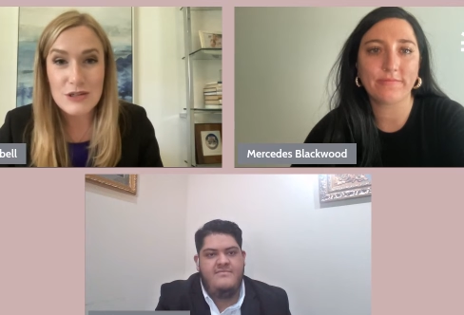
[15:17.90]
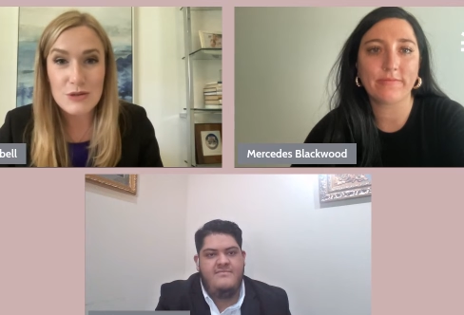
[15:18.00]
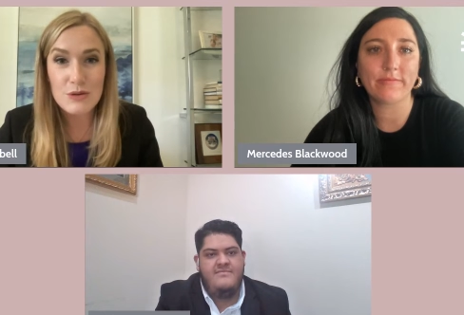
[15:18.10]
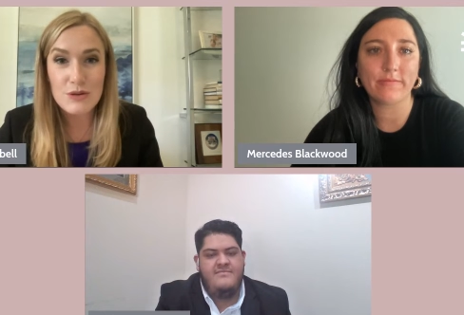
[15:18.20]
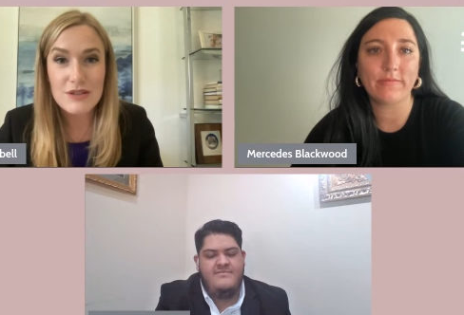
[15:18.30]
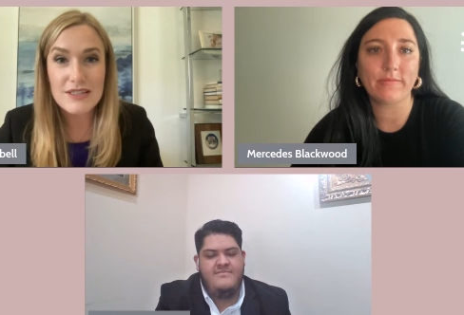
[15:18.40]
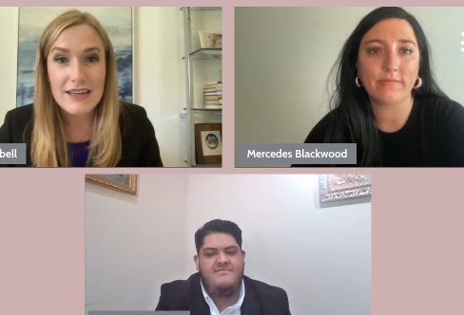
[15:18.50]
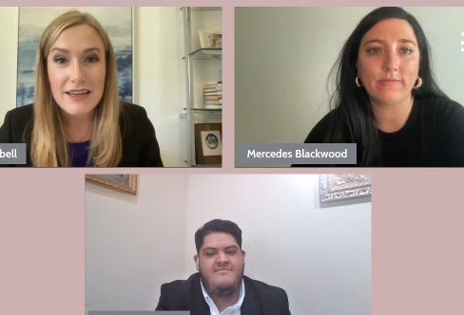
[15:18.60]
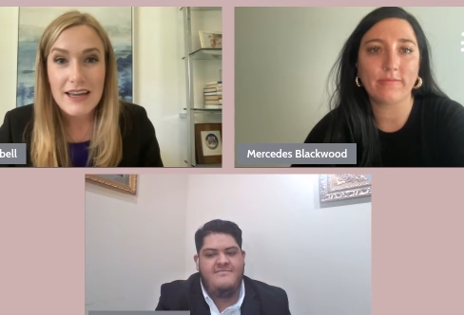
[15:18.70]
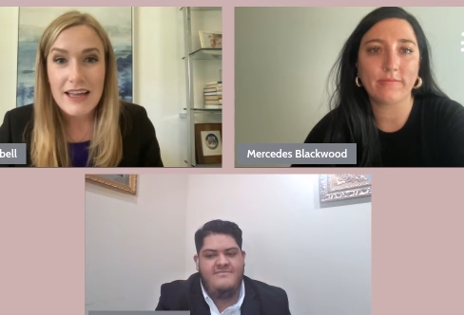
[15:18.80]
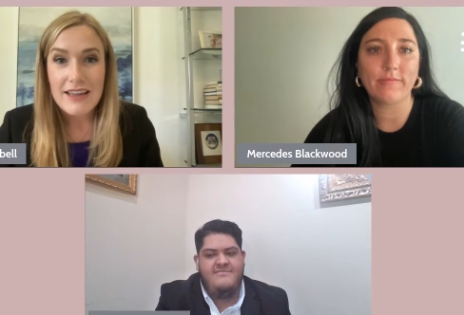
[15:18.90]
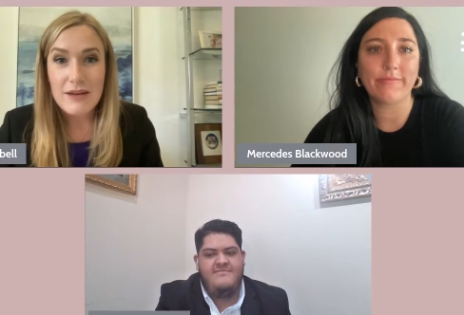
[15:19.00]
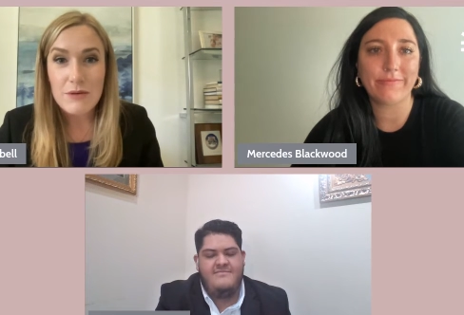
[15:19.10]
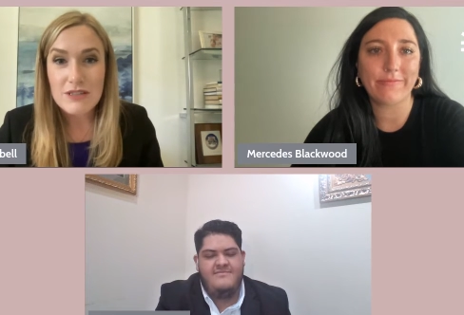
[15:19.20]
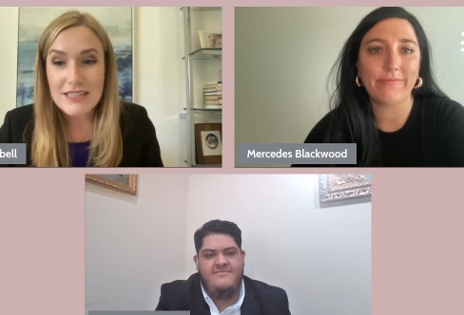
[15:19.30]
Speaker 1: and the tools,
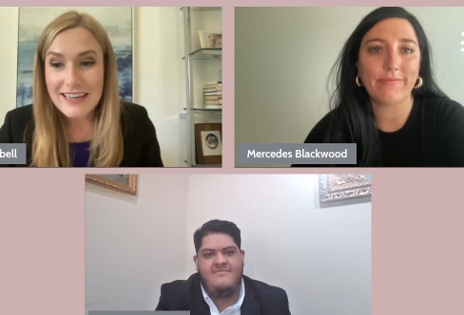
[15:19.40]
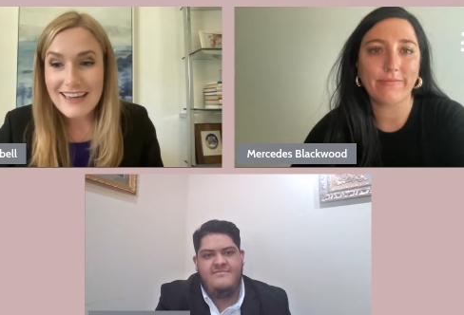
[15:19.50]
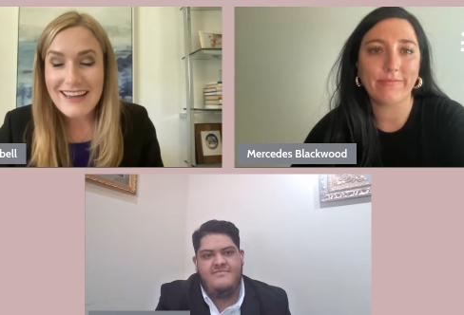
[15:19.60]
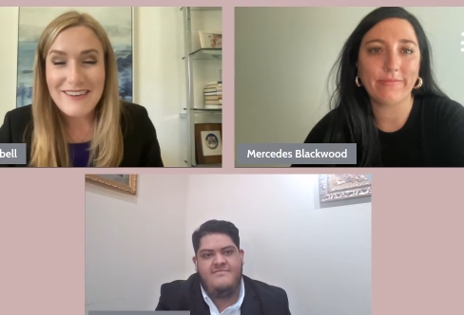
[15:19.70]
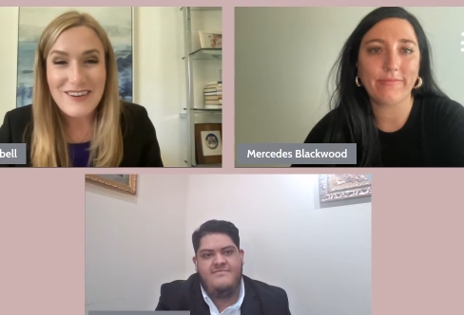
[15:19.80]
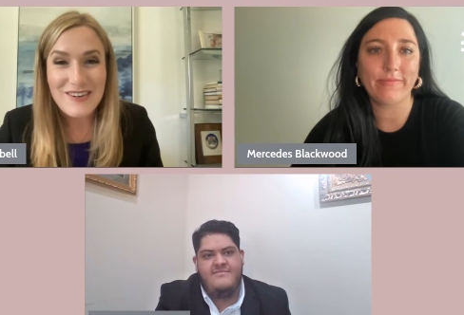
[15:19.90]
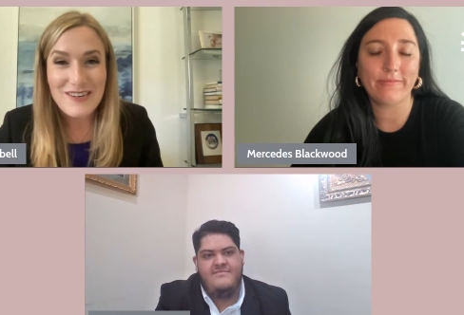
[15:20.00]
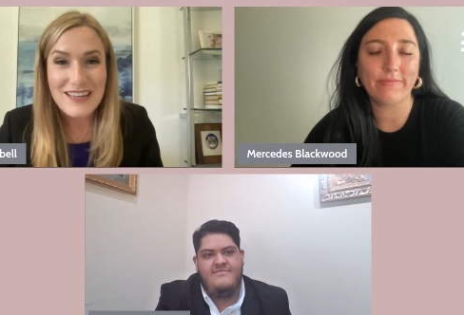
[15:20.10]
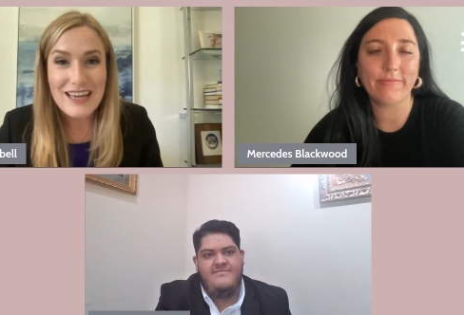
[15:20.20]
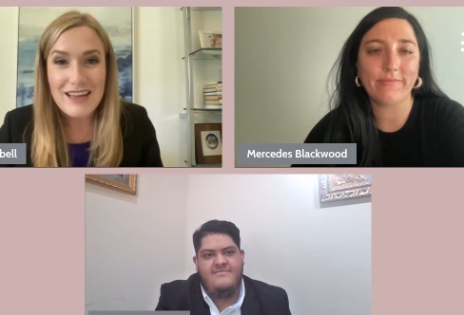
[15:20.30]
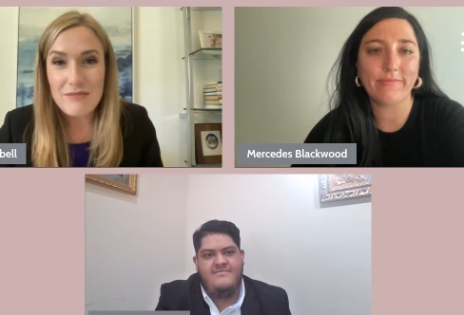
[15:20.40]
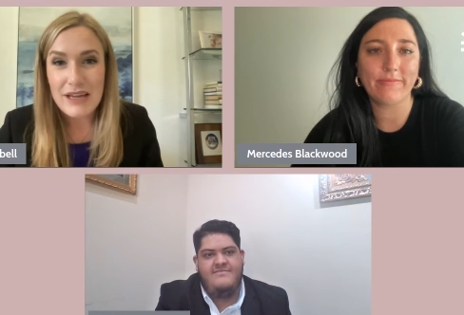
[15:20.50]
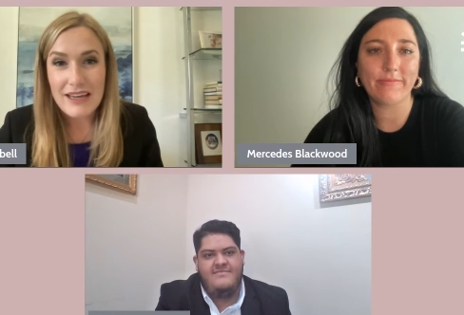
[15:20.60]
they will take it and run with it and